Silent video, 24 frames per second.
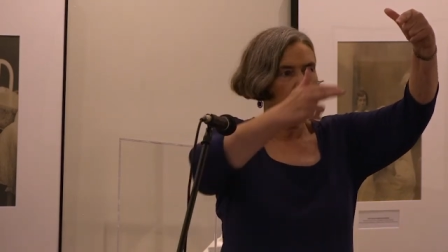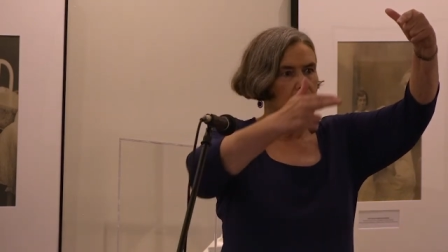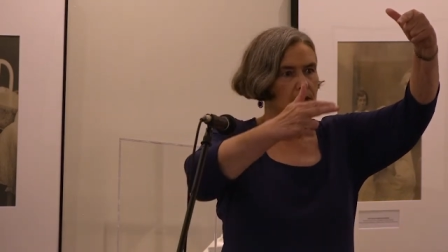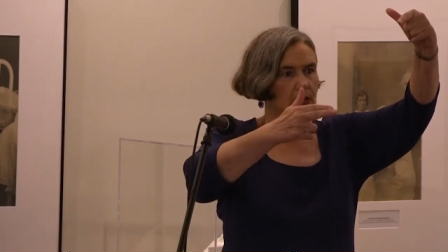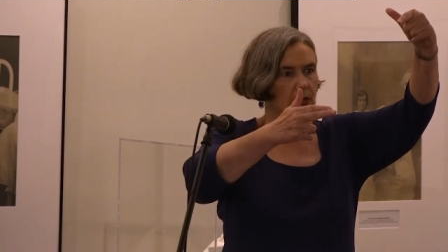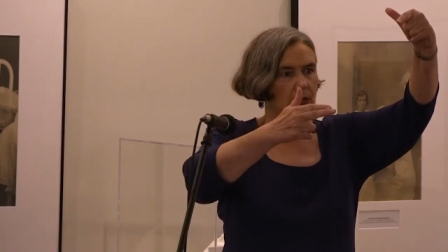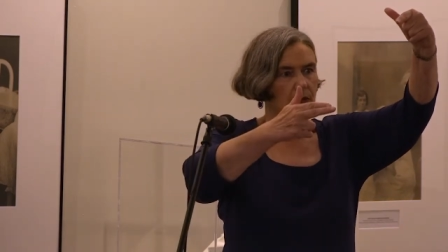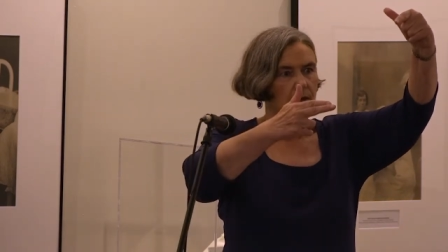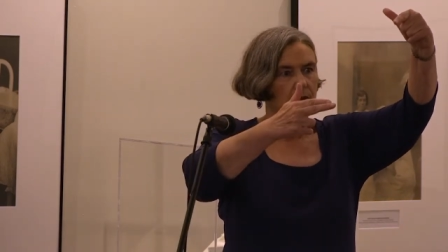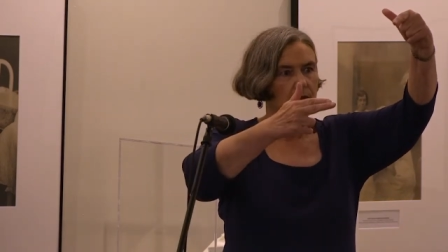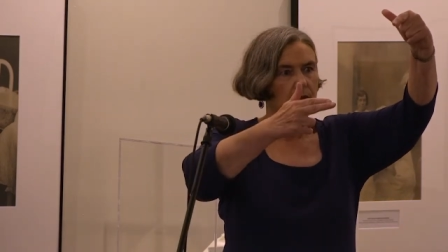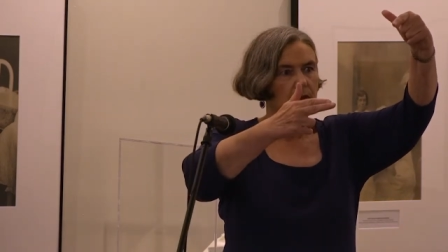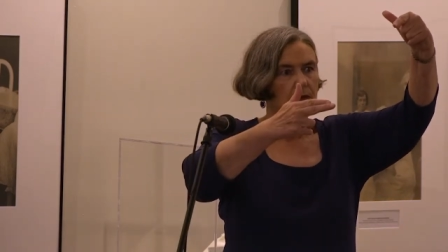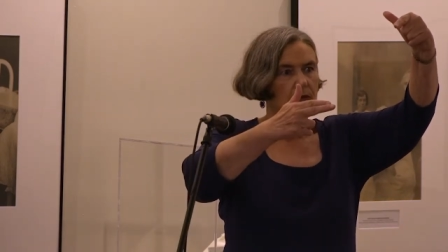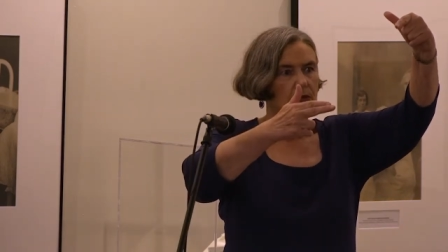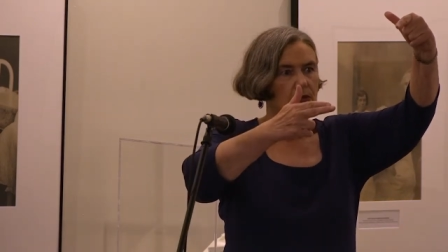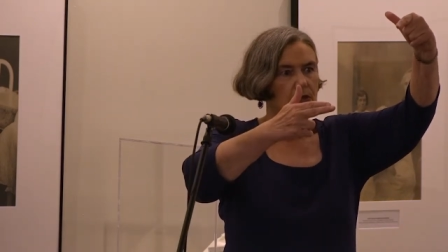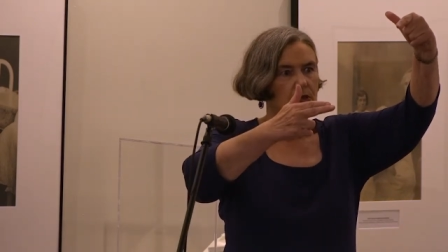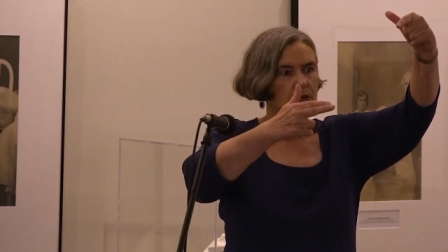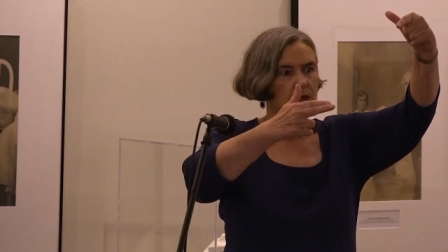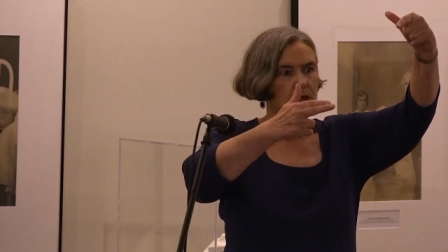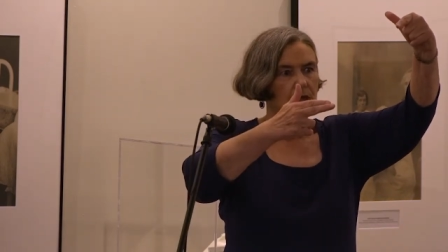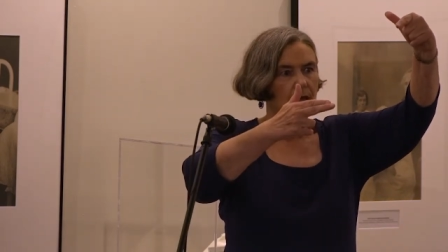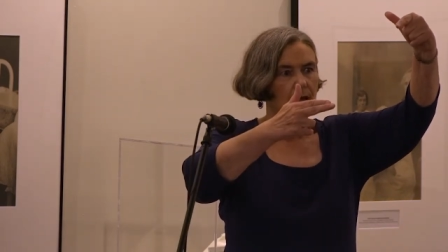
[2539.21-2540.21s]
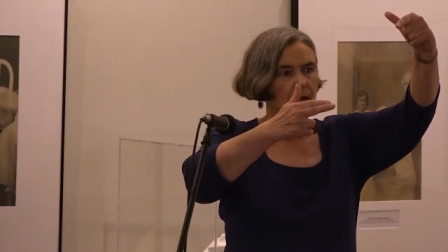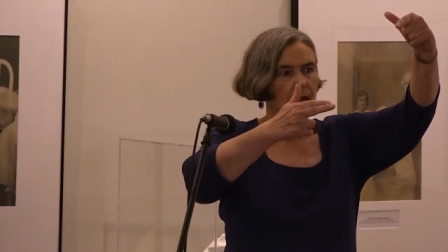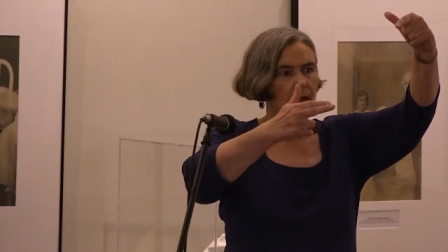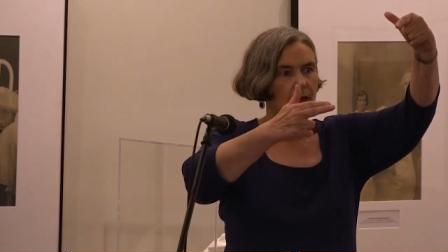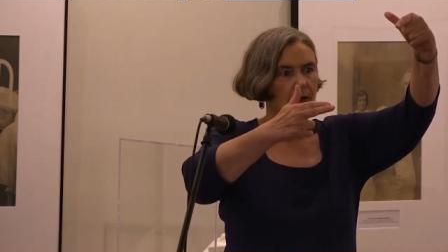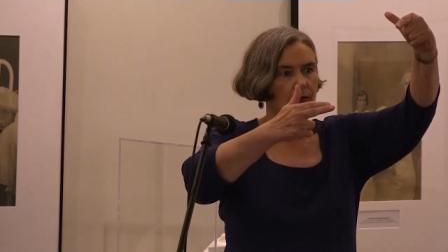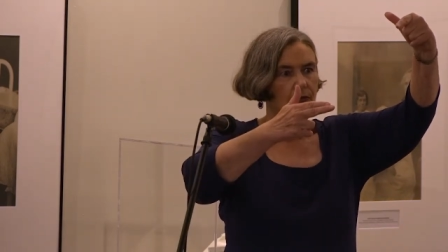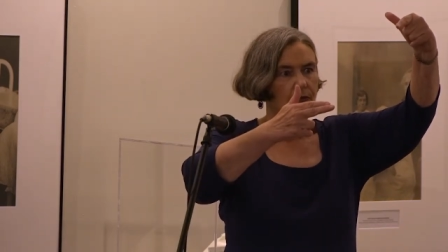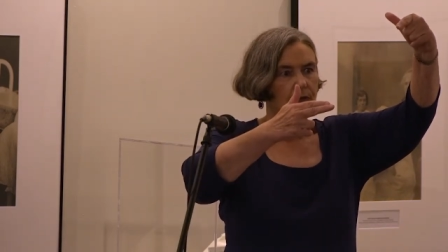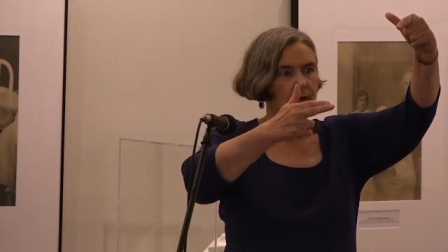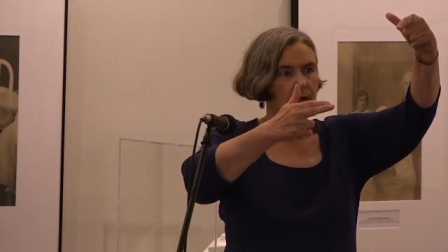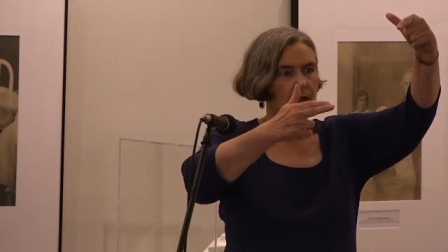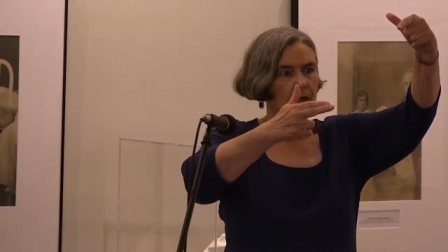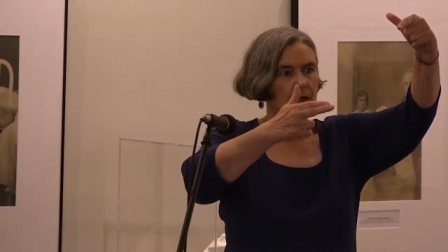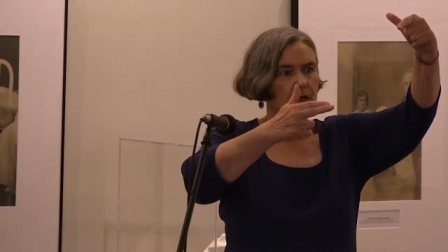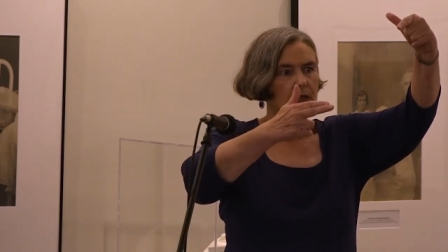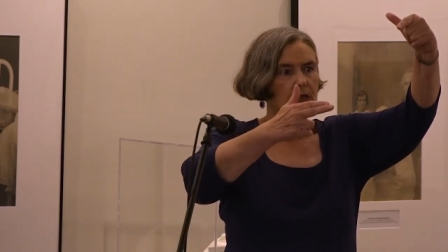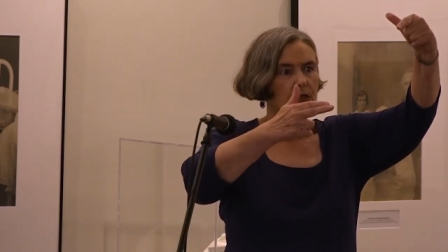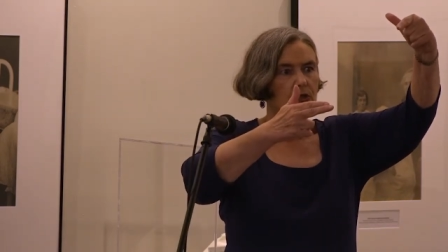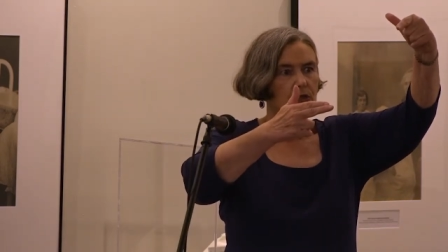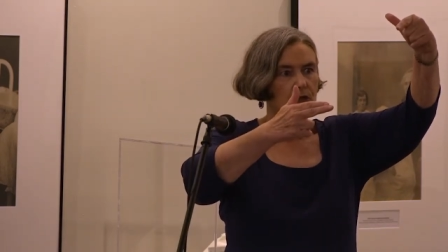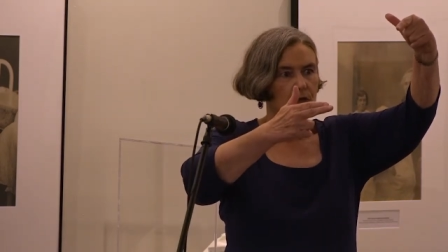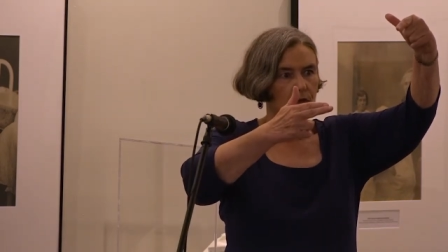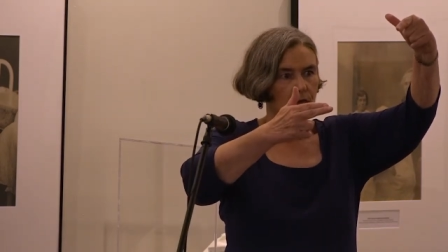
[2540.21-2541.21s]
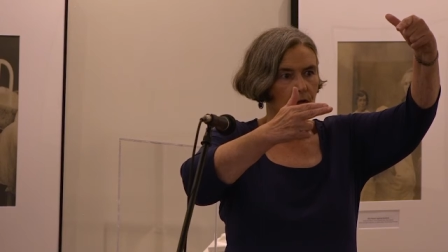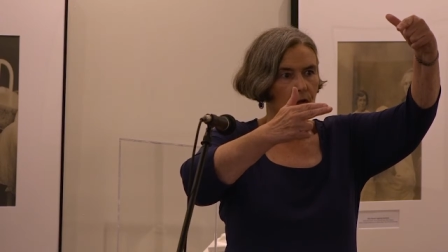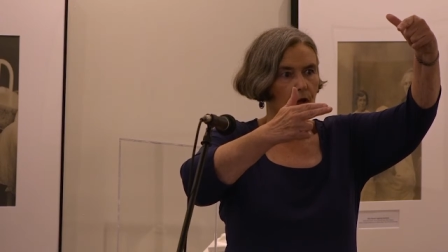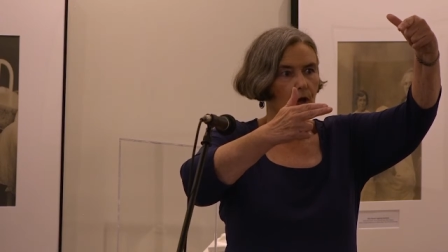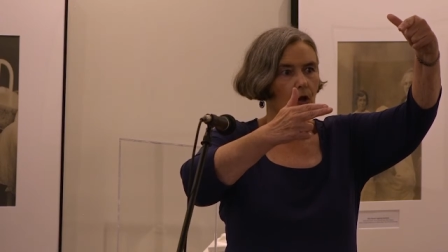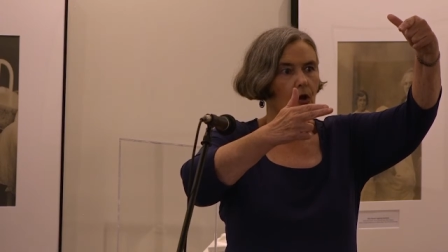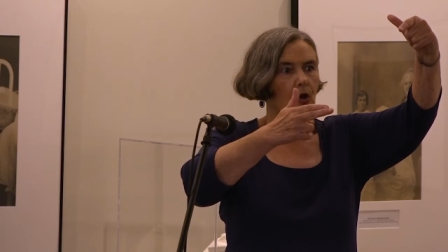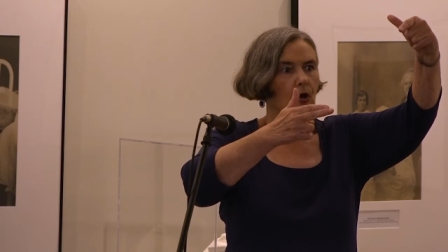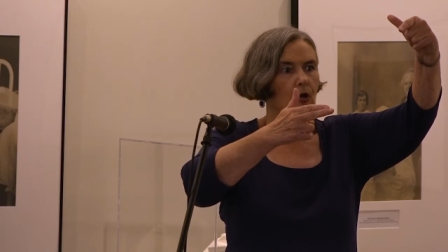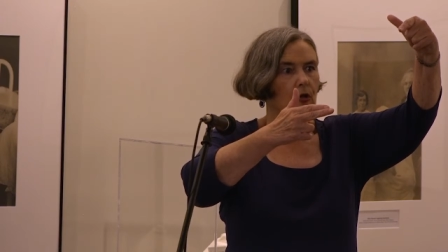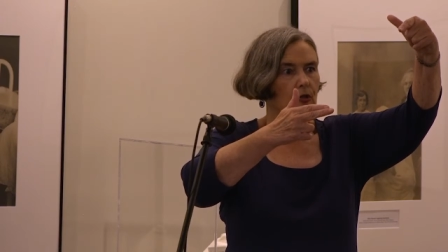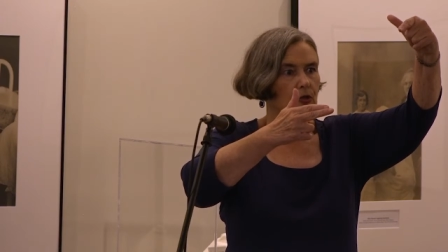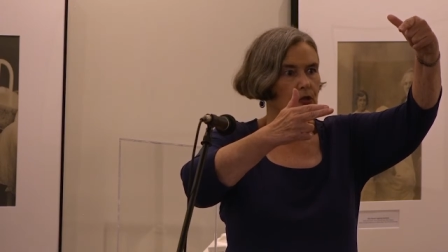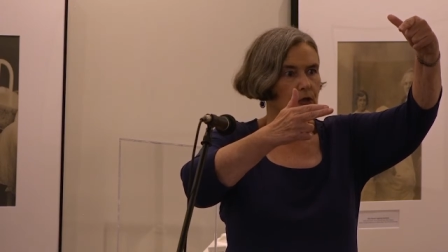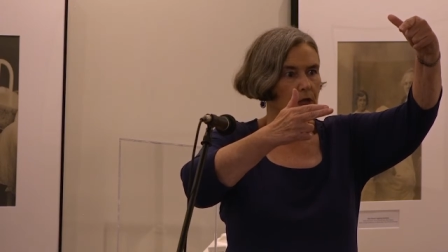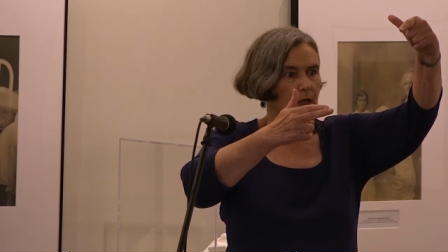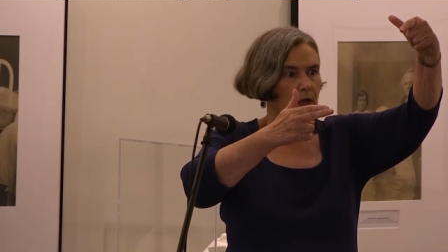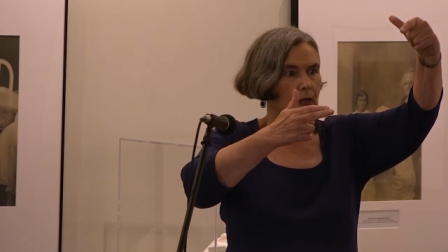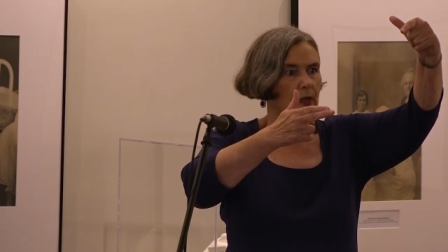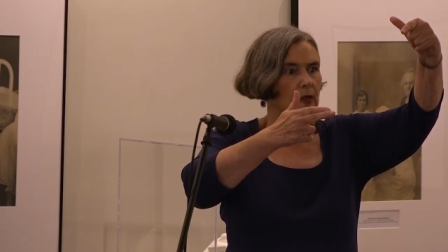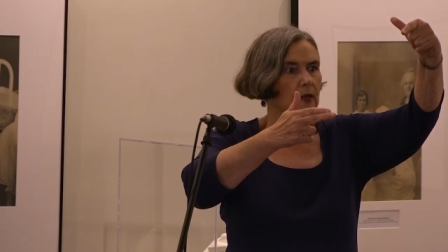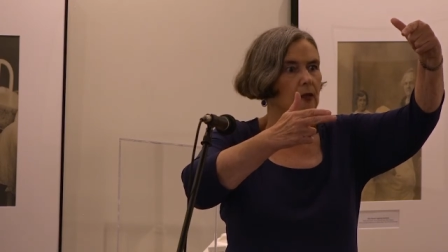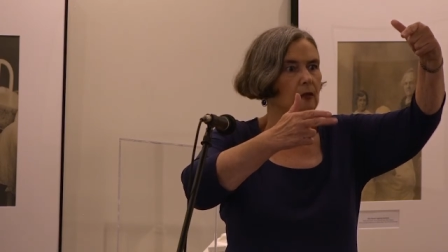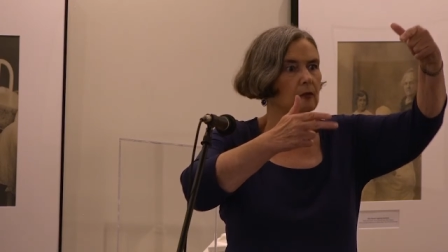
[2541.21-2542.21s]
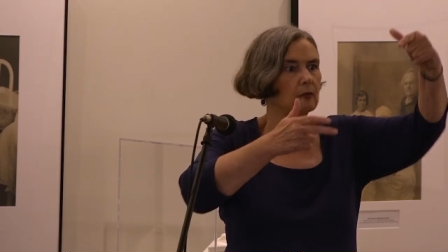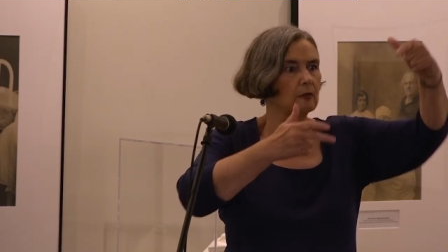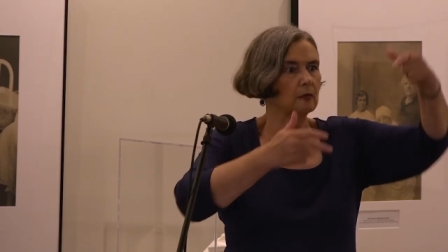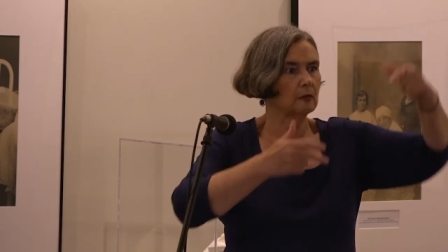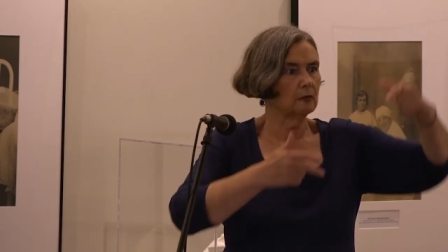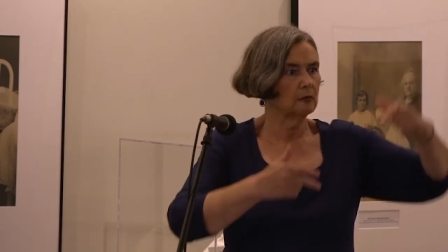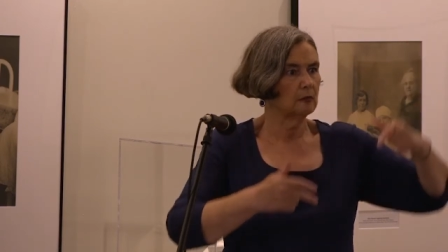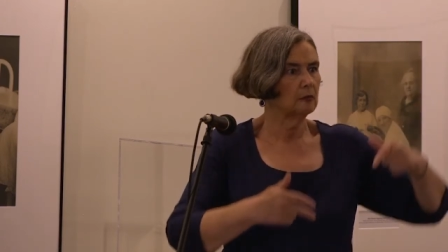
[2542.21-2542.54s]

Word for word: It's a little southeast of Clarksdale.